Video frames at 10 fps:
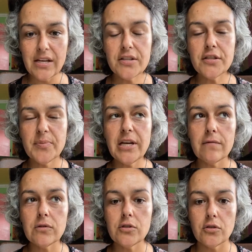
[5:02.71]
To be
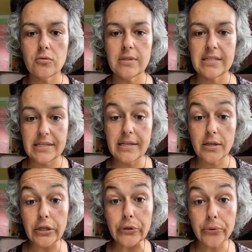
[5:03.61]
able to see
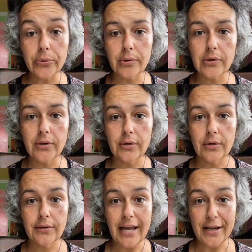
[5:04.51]
you
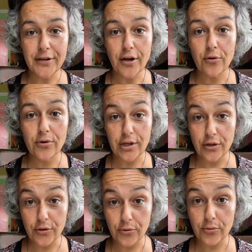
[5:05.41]
and know that
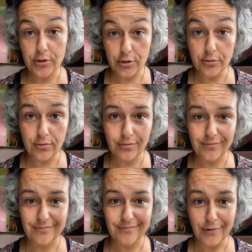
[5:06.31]
you too
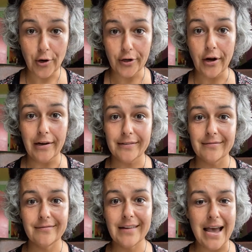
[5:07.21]
are God,
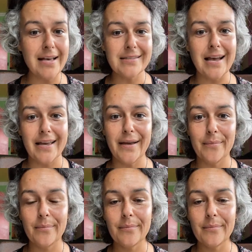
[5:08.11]
as I am.